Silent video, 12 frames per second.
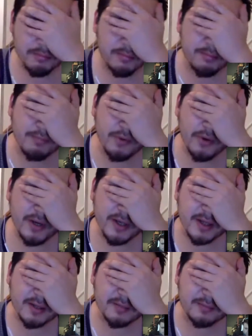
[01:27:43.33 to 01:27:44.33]

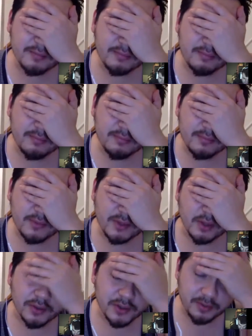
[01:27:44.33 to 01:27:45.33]
Maria
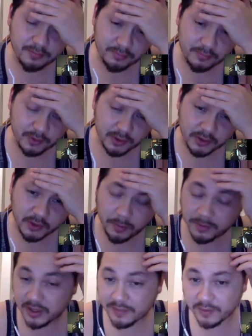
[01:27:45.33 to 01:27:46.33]
sort of just
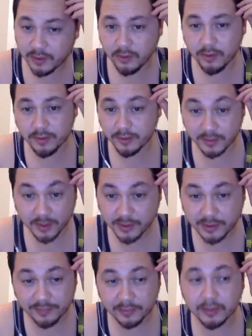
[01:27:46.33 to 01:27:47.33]
sobs even harder and doesn't
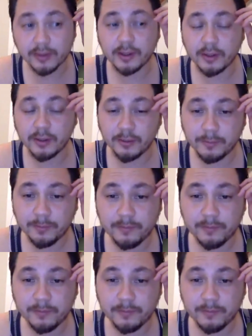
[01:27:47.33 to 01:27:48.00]
even look at you.